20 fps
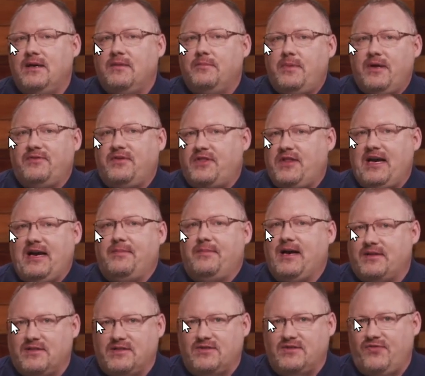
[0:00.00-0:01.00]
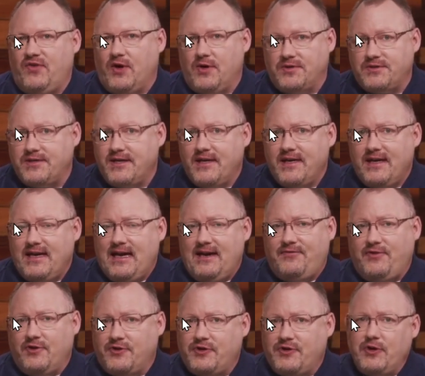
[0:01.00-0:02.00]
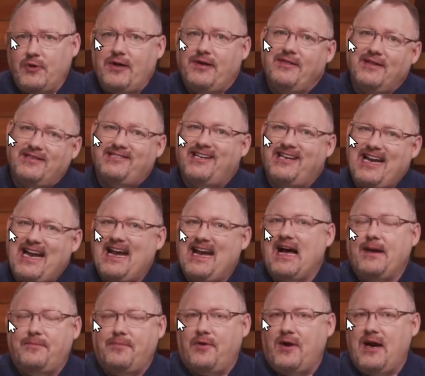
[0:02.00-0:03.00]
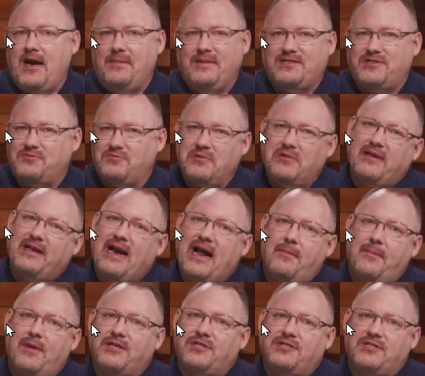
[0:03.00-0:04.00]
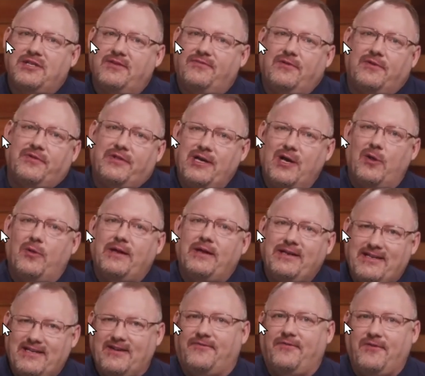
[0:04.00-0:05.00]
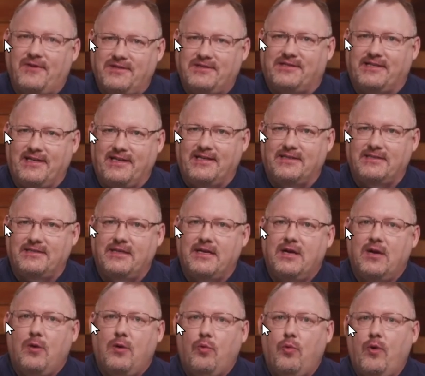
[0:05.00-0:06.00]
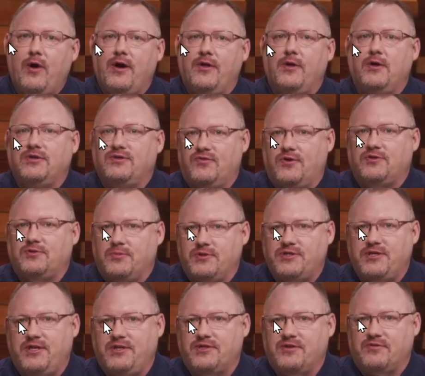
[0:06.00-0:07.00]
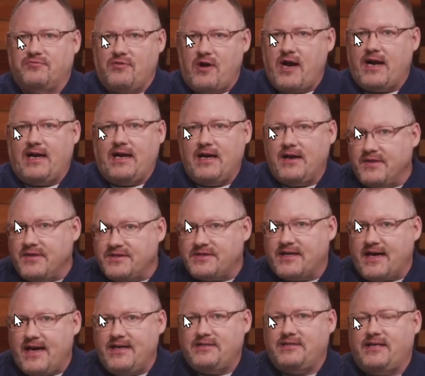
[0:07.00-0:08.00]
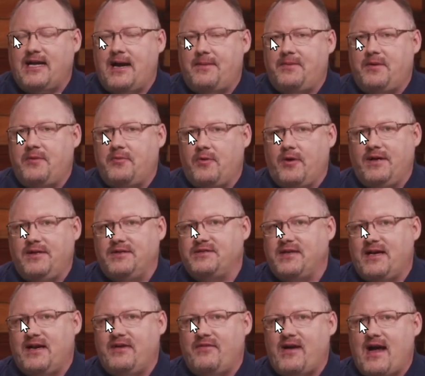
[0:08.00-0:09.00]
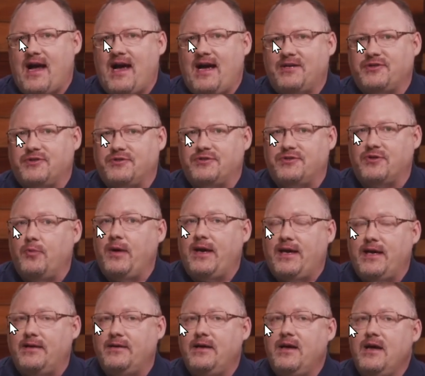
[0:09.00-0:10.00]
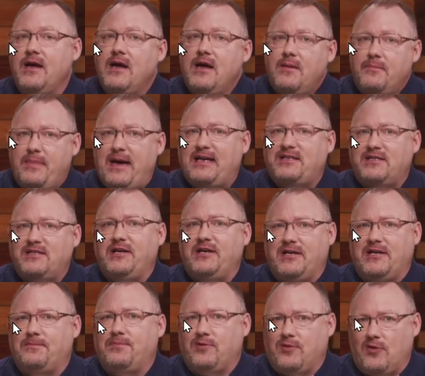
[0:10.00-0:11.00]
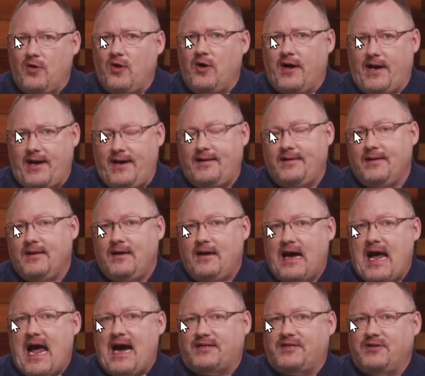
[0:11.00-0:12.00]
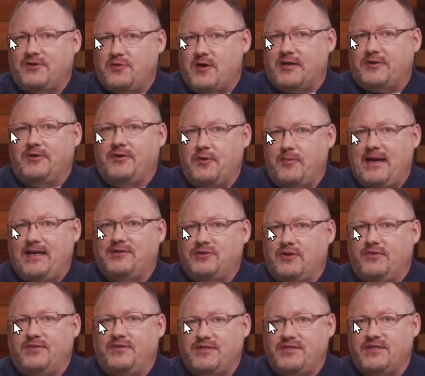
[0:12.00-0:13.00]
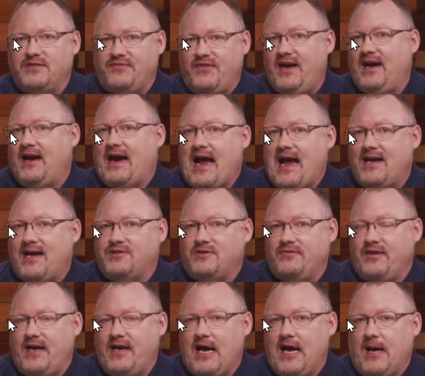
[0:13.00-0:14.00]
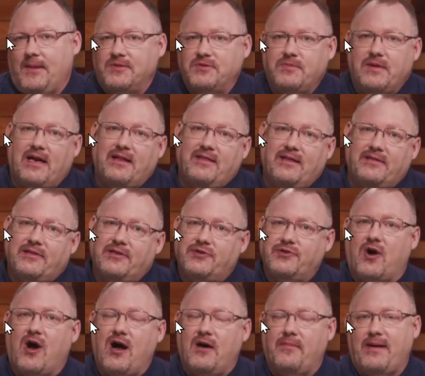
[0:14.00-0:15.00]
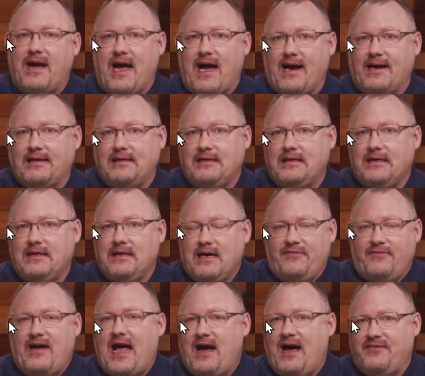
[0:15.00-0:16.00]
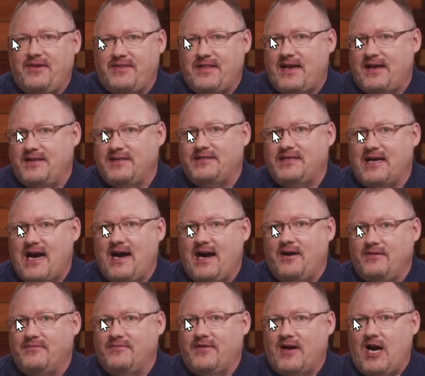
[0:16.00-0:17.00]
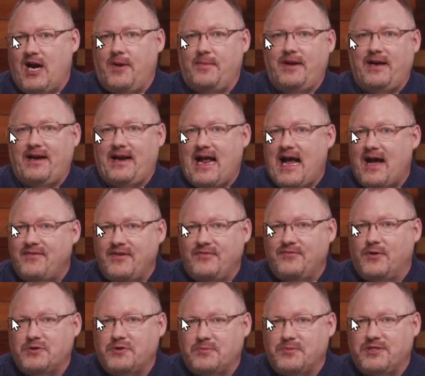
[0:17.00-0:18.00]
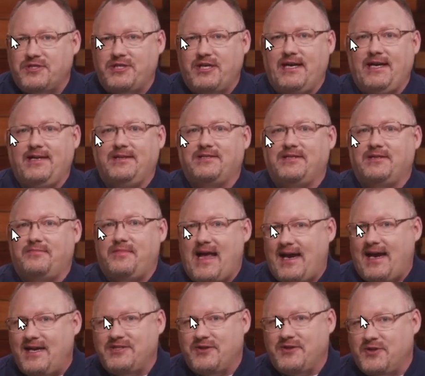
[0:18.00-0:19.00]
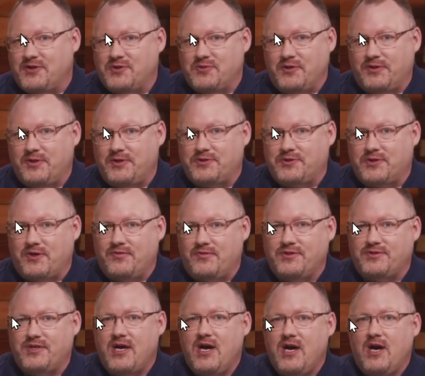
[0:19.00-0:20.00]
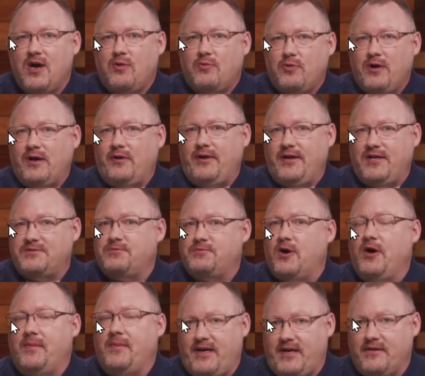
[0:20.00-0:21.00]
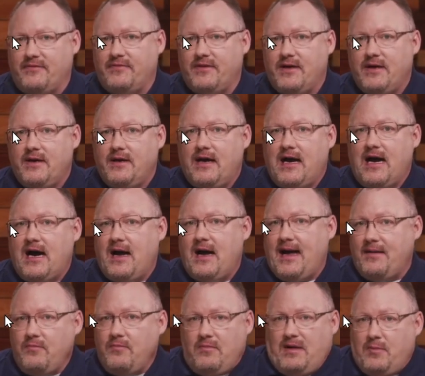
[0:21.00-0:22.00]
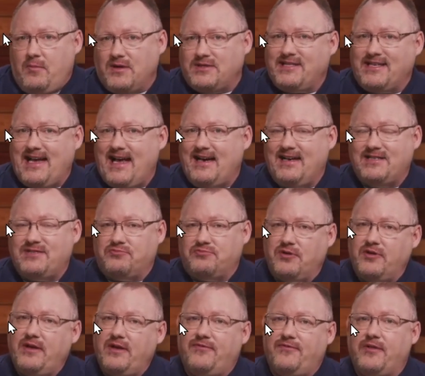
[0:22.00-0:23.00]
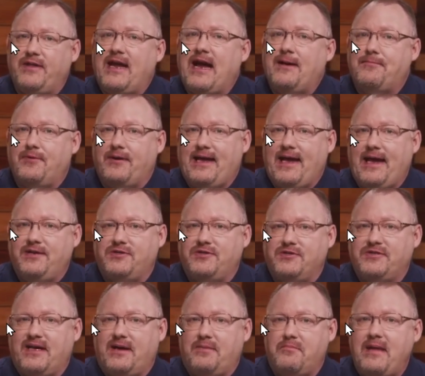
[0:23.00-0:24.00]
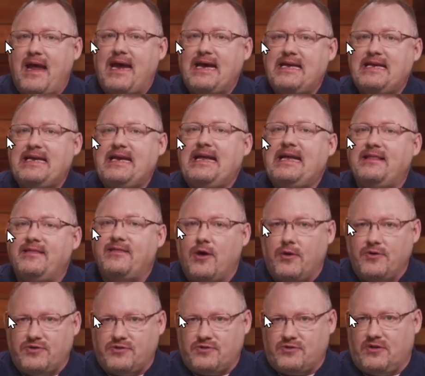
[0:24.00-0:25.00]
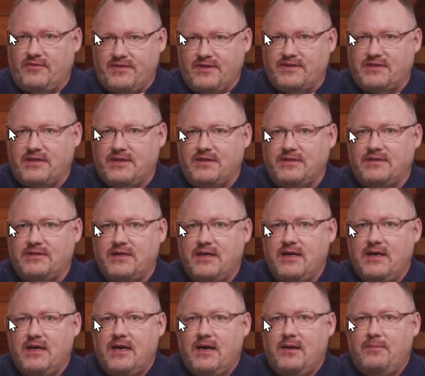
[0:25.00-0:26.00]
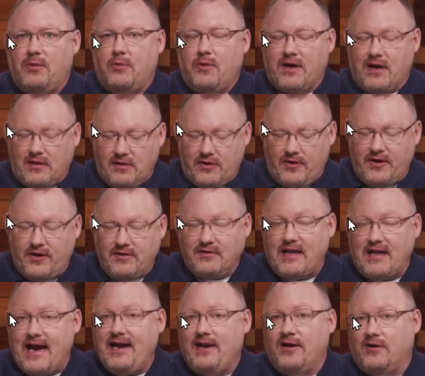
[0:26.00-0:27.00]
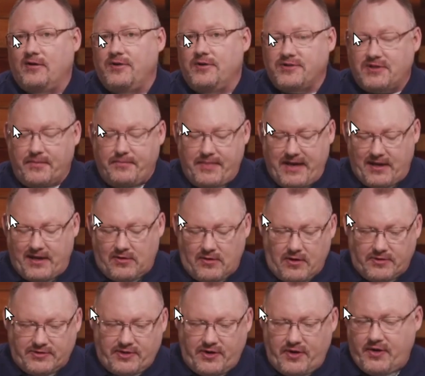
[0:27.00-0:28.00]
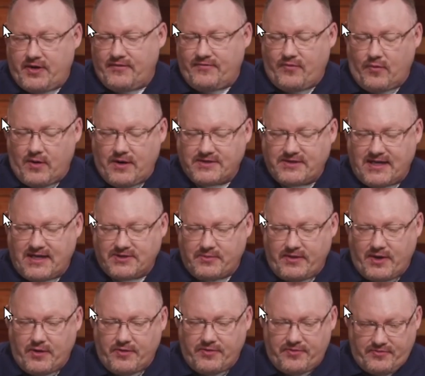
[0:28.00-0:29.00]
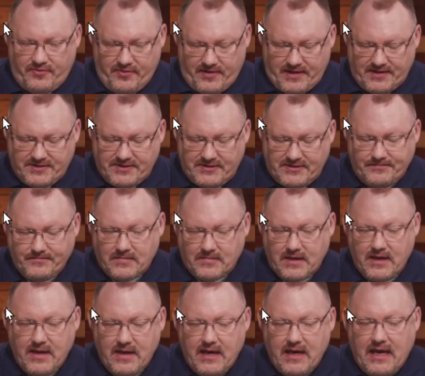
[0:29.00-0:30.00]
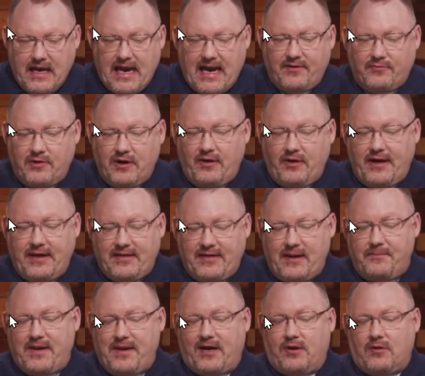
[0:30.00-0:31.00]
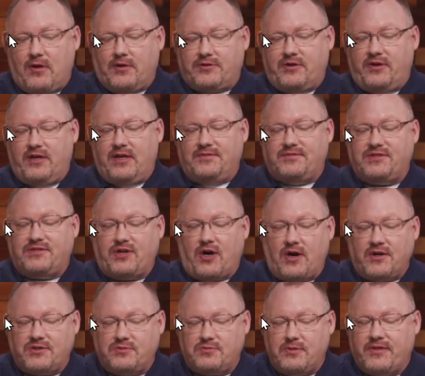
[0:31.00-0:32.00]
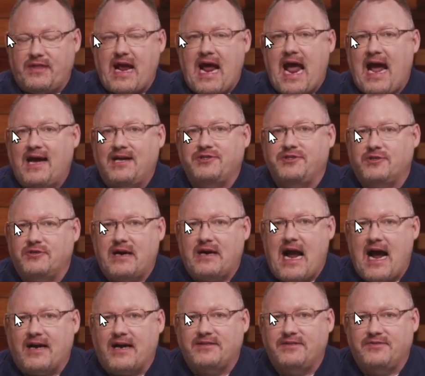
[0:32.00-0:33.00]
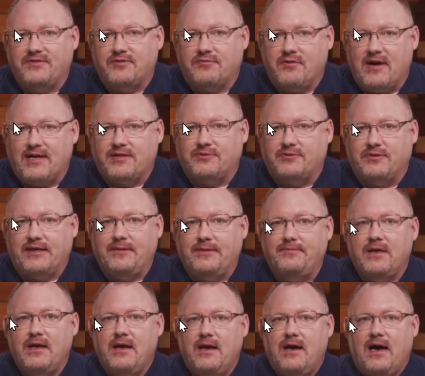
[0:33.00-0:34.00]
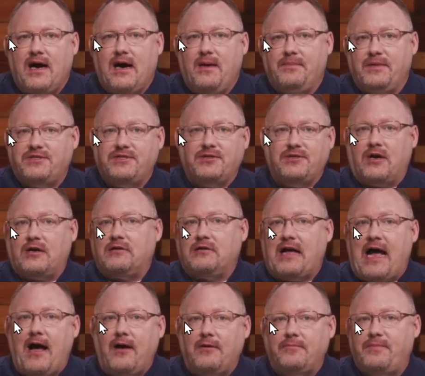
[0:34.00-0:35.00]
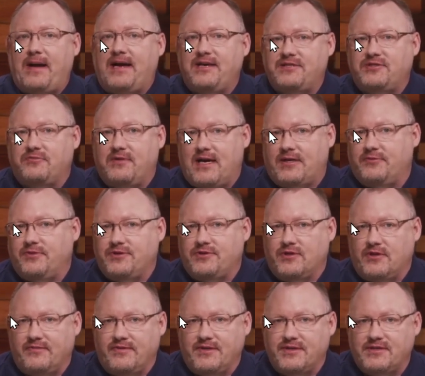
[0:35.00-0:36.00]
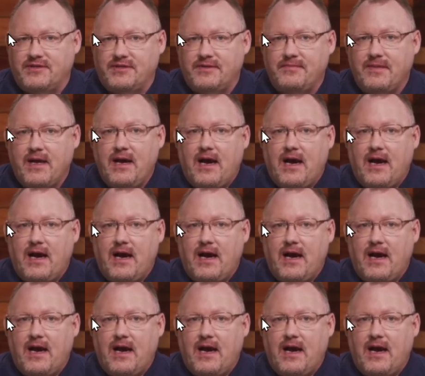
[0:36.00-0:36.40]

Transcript: But if you think about this, folks, if you're doing this today on-prem, it's really not much different. The only difference is where those virtual machines are running. In this case, they happen to be running inside of Azure. So we can basically deploy Active Directory domain services via Azure VMs. But I think the drawback of having that entire environment and having virtual machines and managing those Windows servers really is prohibitive. And once again, it's really for the applications that may need those services. But we're going to learn later there's a better alternative for us as we go through this. And really, that better alternative starts with Azure Active Directory. This is our cloud-based directory service.